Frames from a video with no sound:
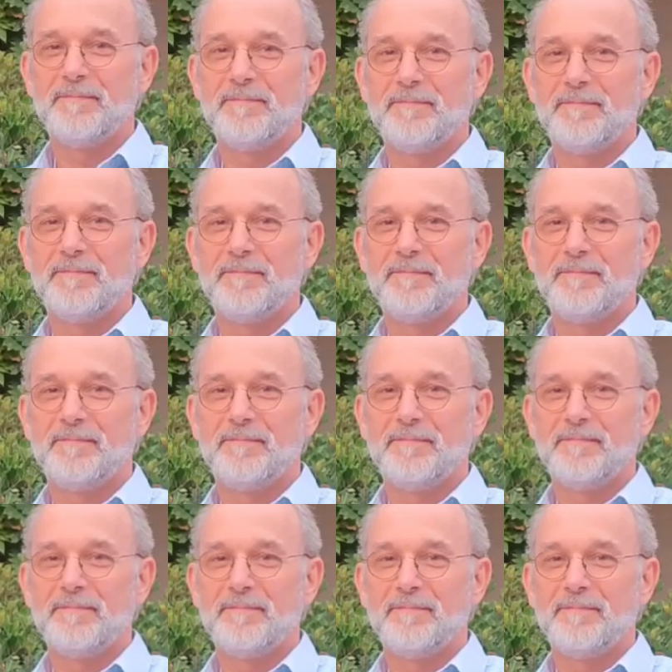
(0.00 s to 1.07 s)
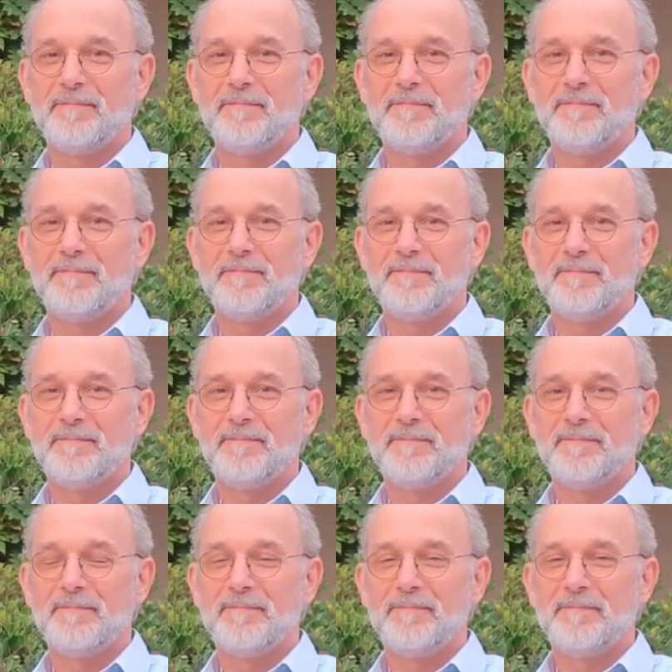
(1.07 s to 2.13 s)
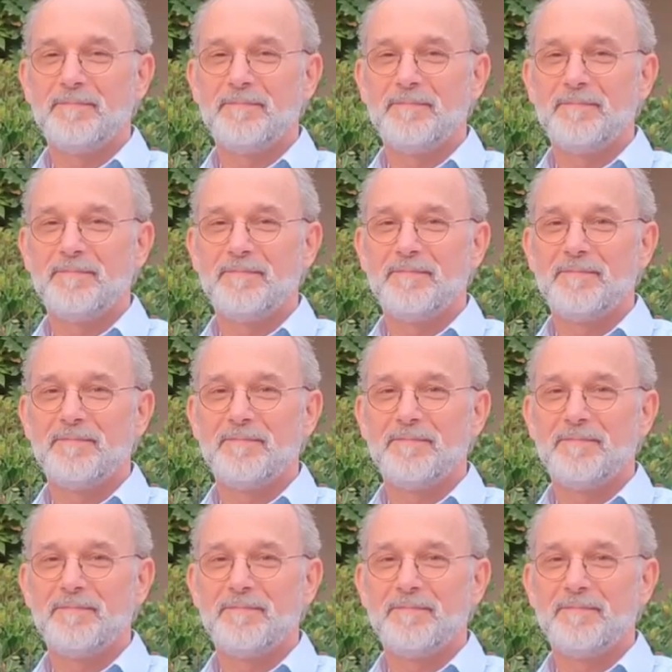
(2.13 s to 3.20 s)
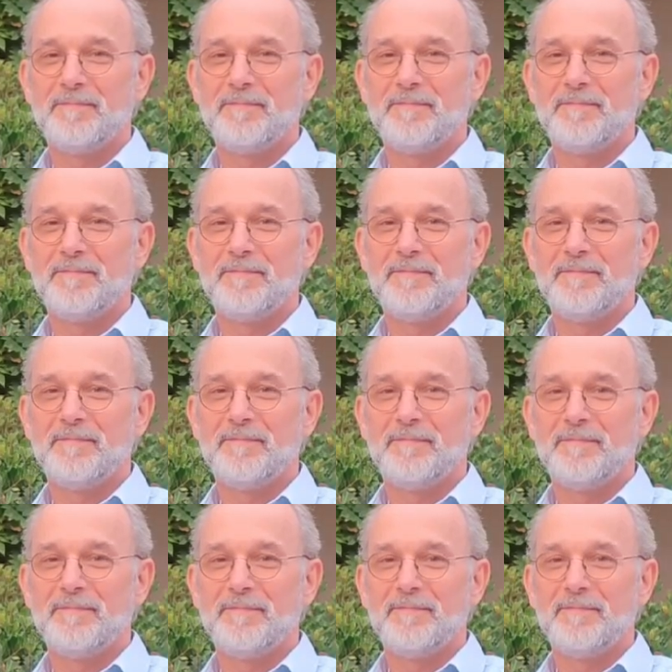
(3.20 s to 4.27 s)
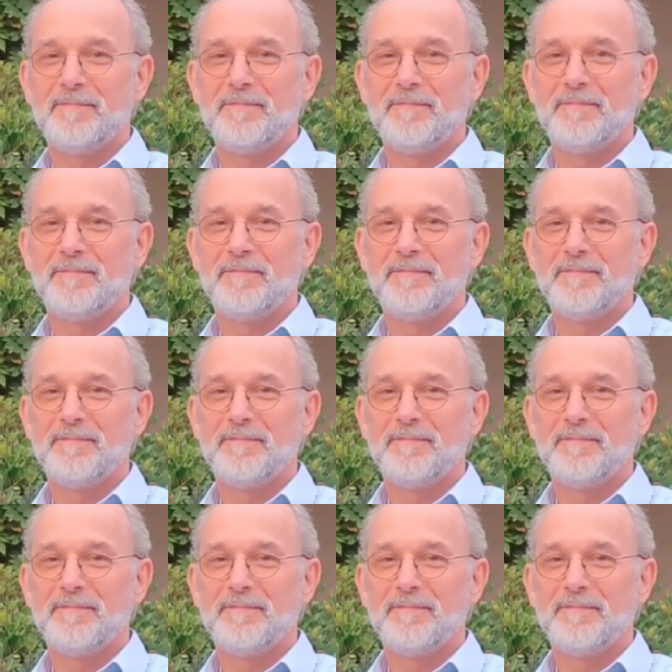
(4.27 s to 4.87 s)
No words are spoken by the person on screen.